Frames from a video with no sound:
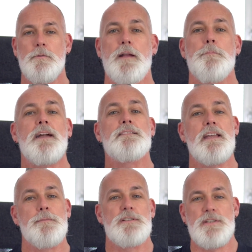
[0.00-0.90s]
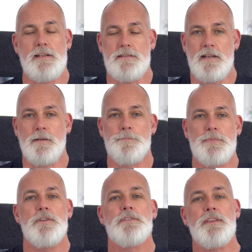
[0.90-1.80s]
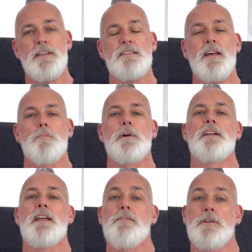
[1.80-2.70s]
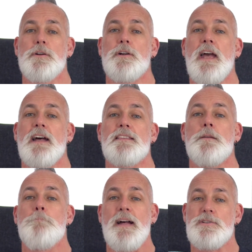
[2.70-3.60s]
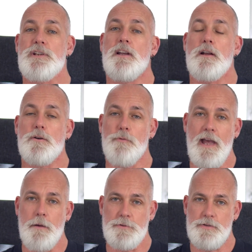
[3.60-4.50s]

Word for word: Right, back to image editing. So this time we're going to have a look at the Magic Grab